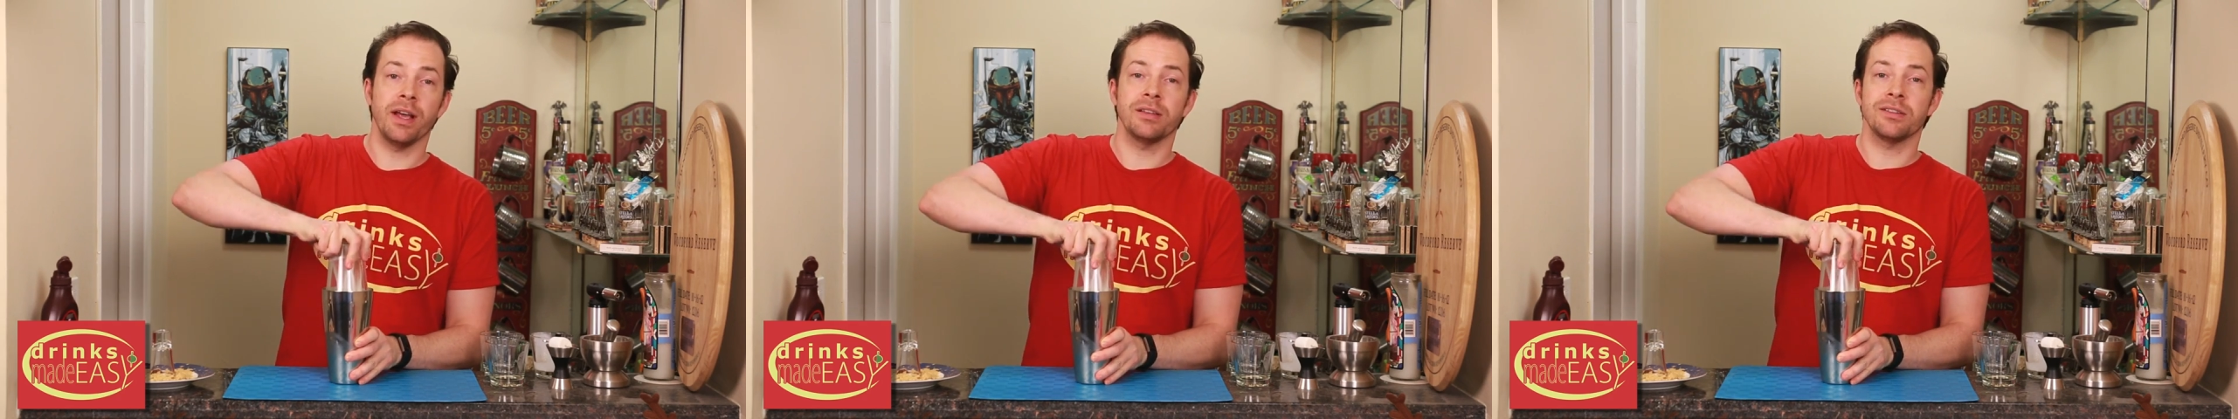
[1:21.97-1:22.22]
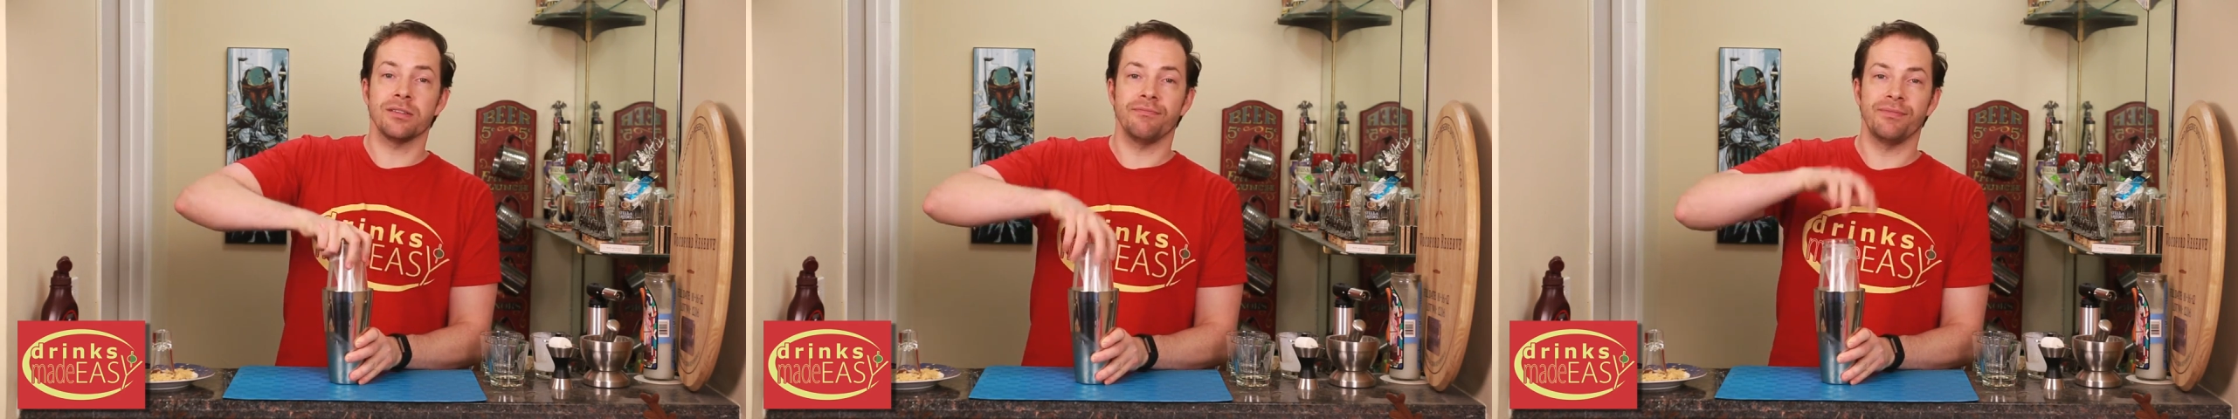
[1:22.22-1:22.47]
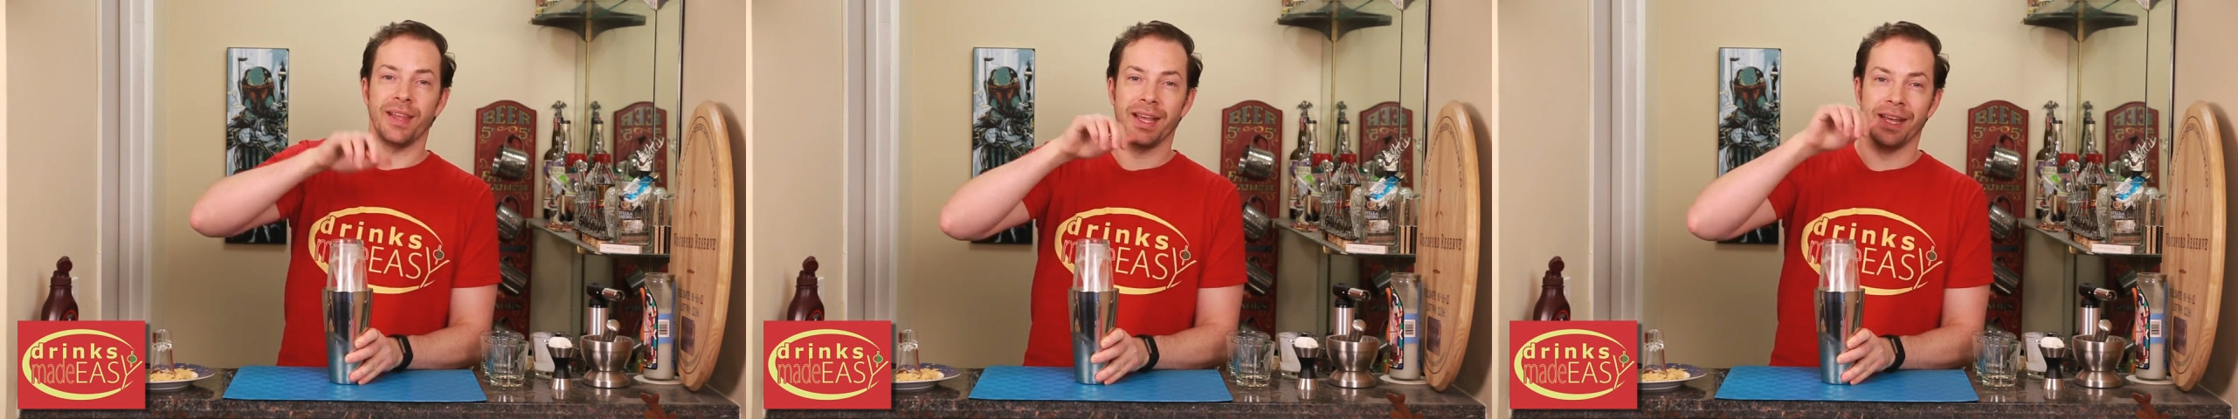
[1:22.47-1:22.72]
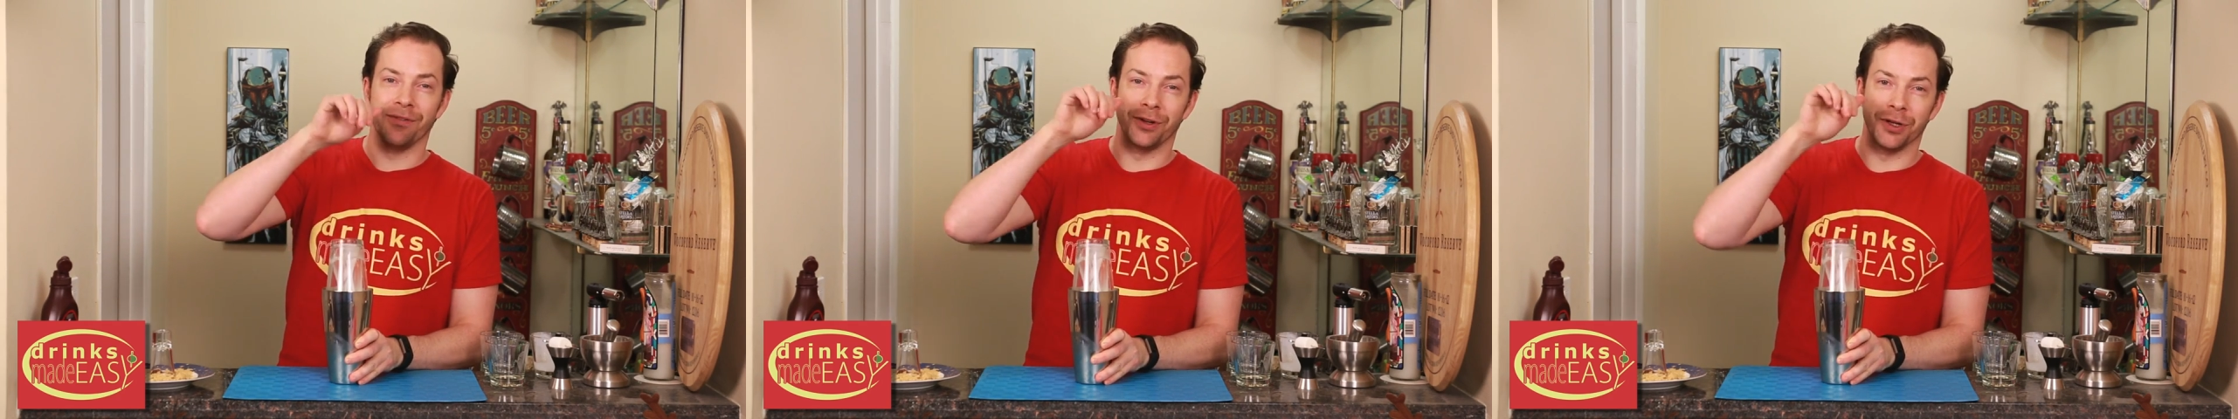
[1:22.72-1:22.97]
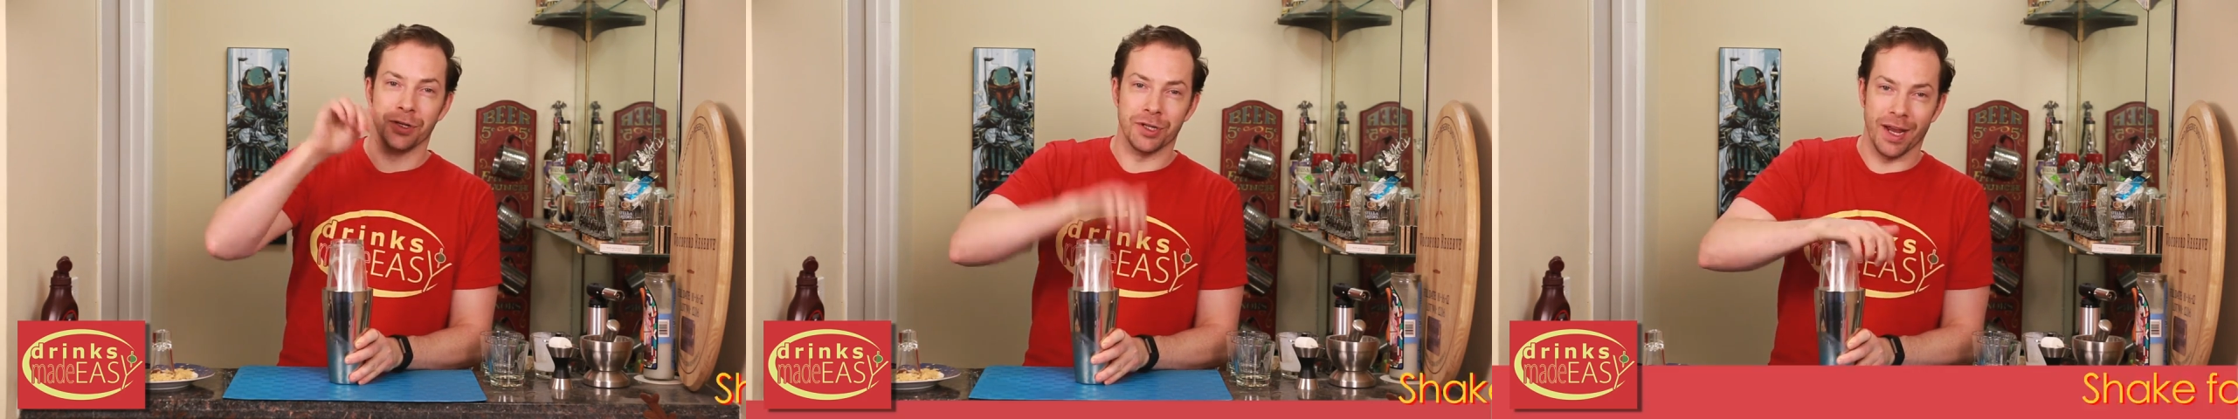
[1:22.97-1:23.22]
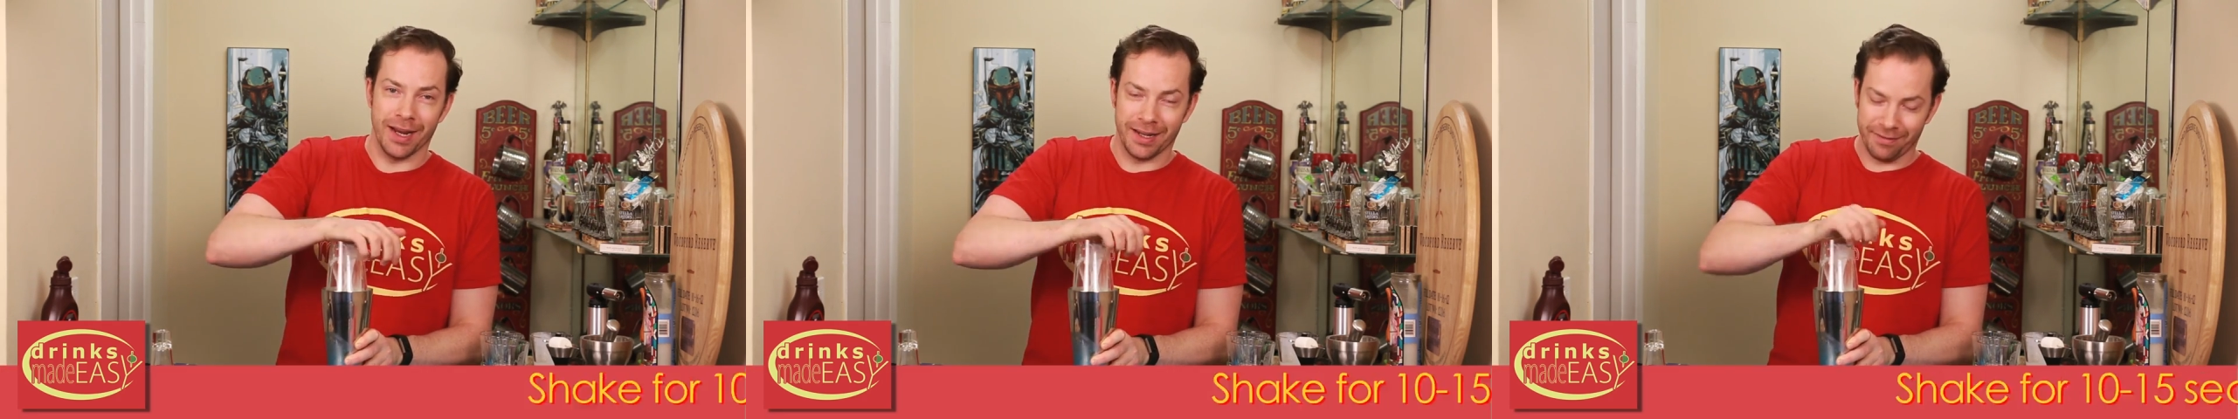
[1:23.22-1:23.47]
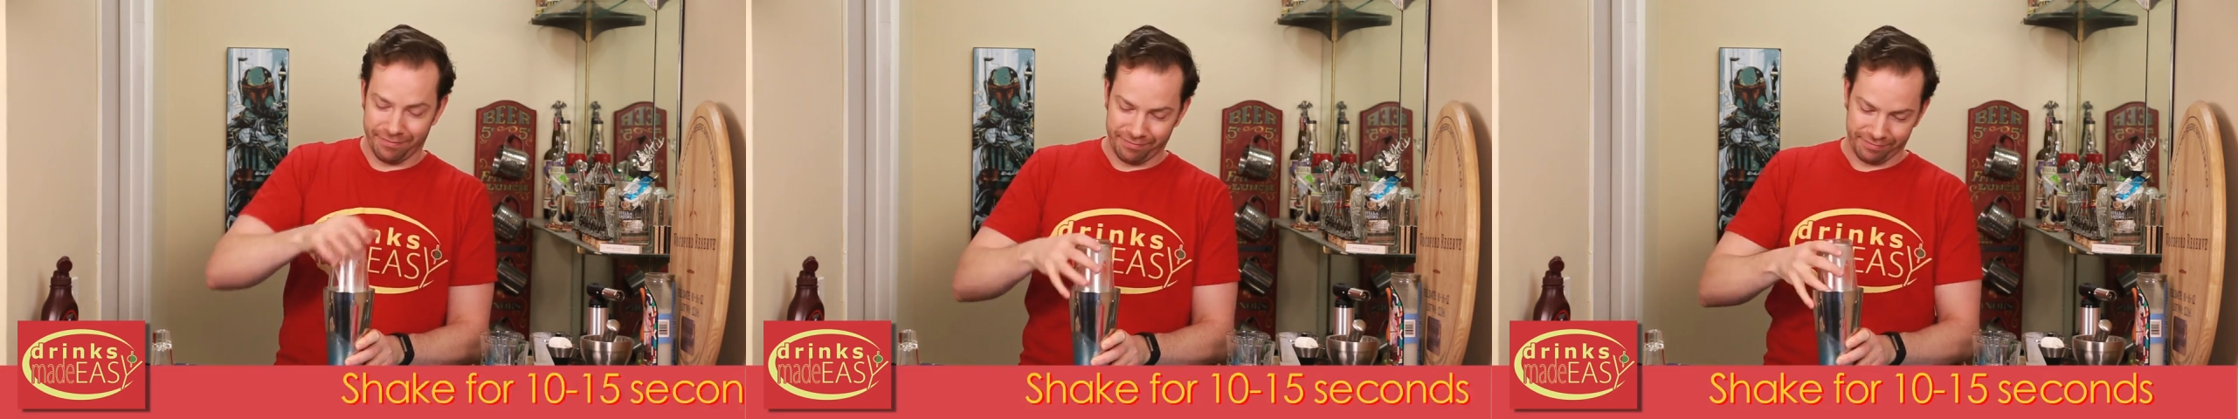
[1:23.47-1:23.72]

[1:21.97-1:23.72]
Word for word: ice and give it a good shake.